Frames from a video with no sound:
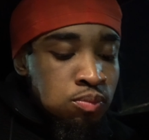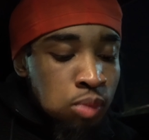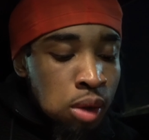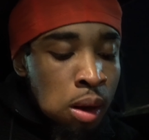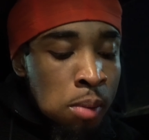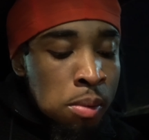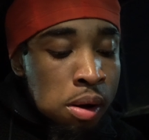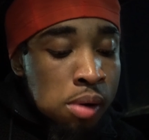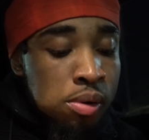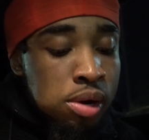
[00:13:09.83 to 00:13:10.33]

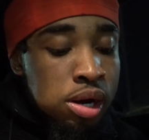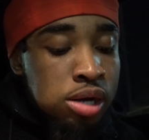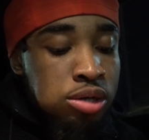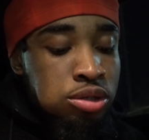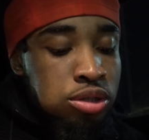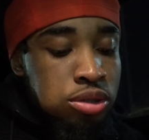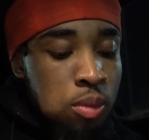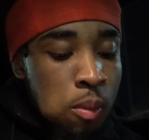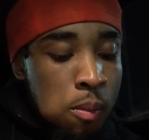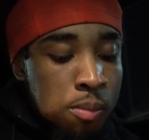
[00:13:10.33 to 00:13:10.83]
I'm going to catch
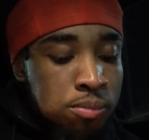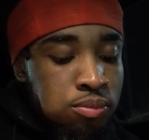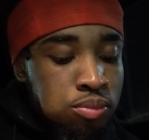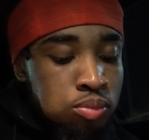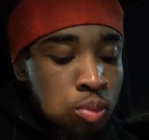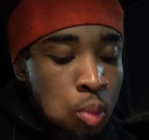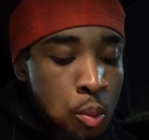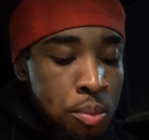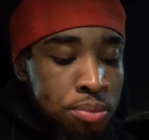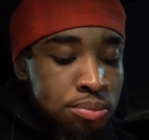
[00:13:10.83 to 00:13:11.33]
her.
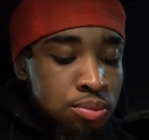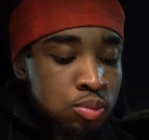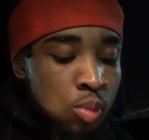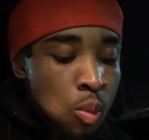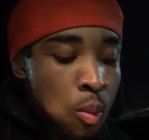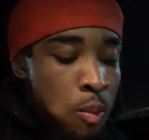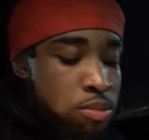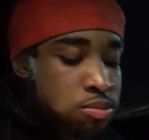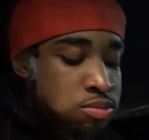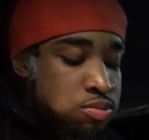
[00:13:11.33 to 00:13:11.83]

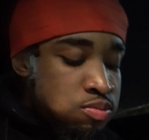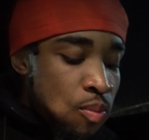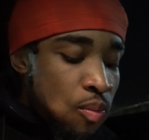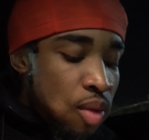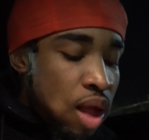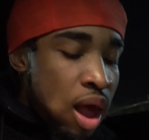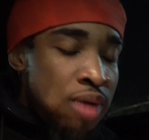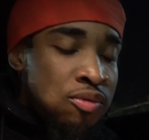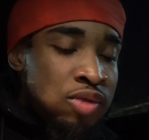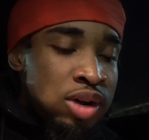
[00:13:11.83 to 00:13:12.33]

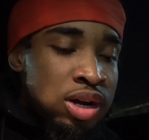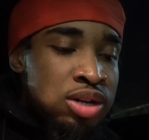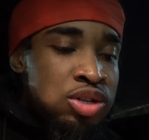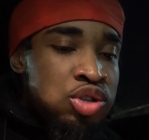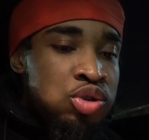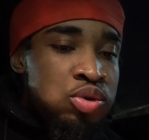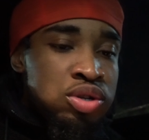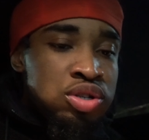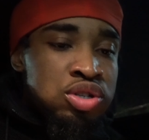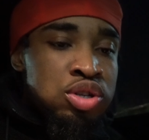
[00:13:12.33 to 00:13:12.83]
I did it
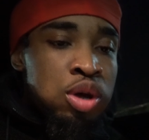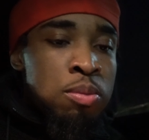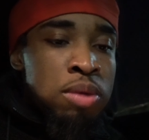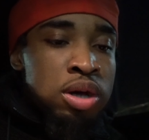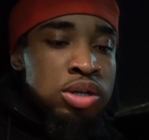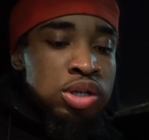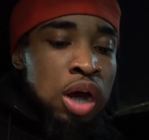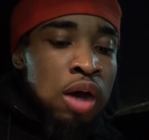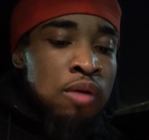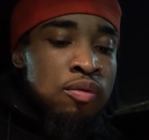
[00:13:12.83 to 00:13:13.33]
to her so
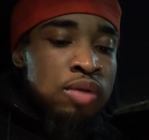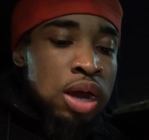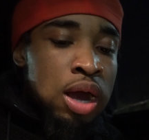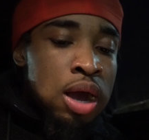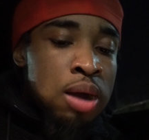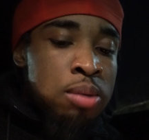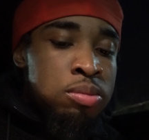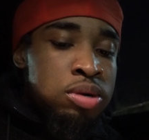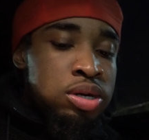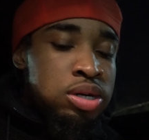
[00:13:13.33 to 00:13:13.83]
much off
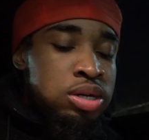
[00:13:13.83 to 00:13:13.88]
camera.